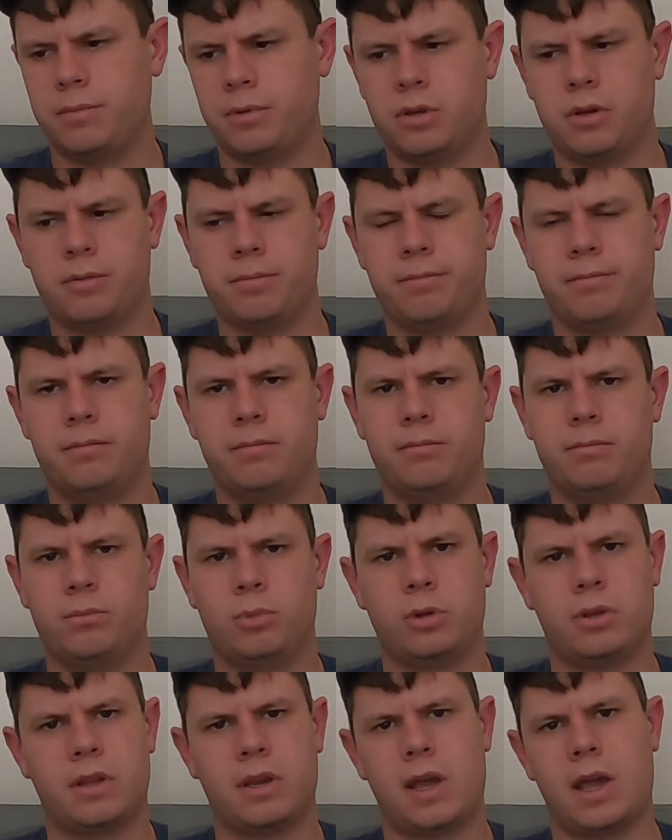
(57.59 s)
So
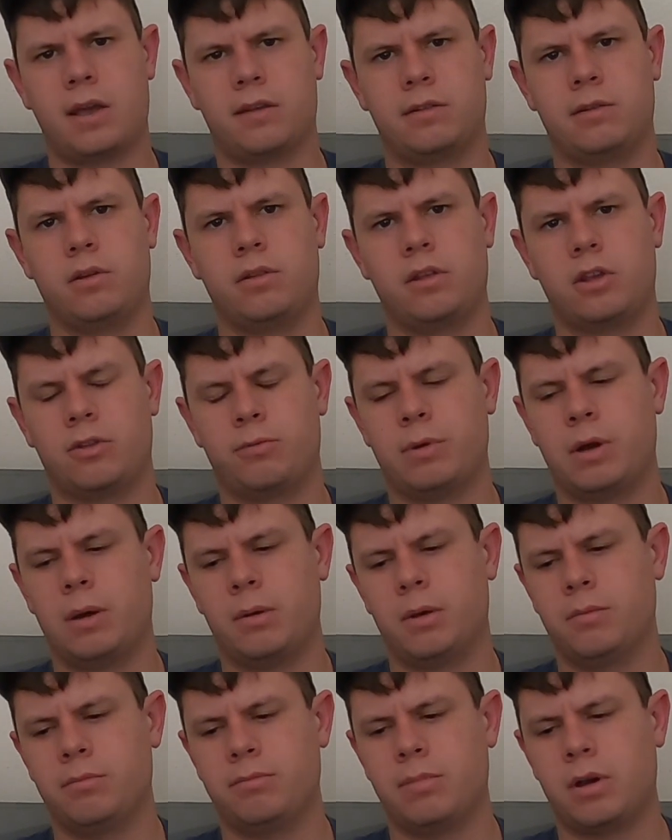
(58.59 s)
with tax and everything, it's
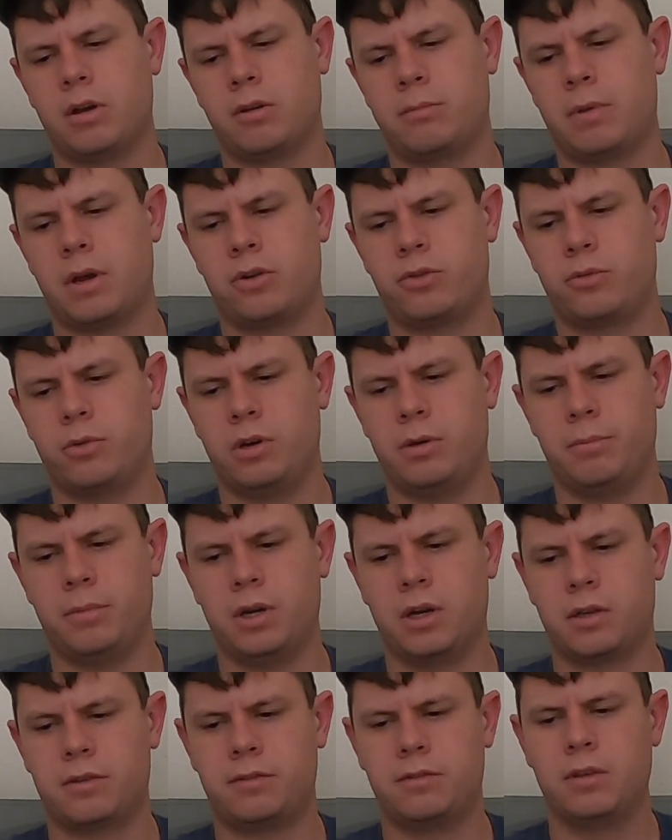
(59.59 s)
probably about
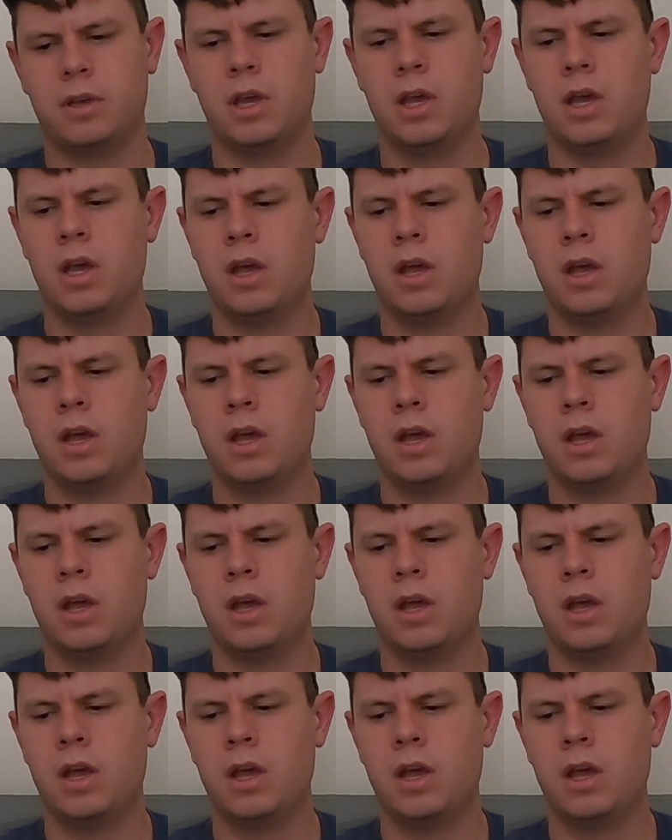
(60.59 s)
$20.